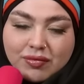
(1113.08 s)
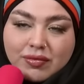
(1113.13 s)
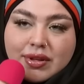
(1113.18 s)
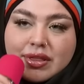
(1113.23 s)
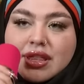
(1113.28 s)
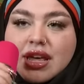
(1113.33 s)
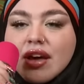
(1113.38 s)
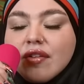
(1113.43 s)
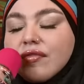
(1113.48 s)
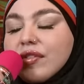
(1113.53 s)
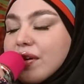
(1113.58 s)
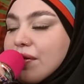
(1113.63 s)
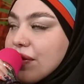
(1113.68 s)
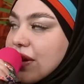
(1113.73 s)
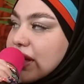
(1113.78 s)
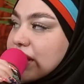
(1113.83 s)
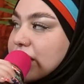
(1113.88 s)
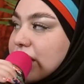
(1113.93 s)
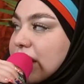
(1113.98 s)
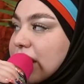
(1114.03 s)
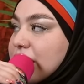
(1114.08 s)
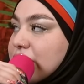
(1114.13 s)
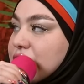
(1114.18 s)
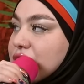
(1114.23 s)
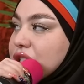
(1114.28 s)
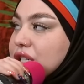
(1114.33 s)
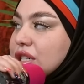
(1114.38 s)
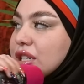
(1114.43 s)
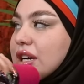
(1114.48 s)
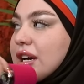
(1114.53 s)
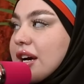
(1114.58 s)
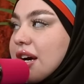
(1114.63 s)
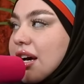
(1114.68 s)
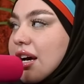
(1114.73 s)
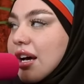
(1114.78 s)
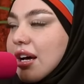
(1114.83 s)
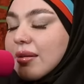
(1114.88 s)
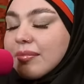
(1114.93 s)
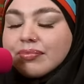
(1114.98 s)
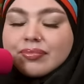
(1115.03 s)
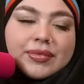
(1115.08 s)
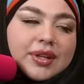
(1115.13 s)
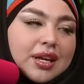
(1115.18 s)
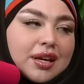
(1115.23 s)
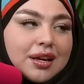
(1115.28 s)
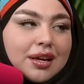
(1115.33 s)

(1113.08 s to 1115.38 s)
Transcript: with every research, um,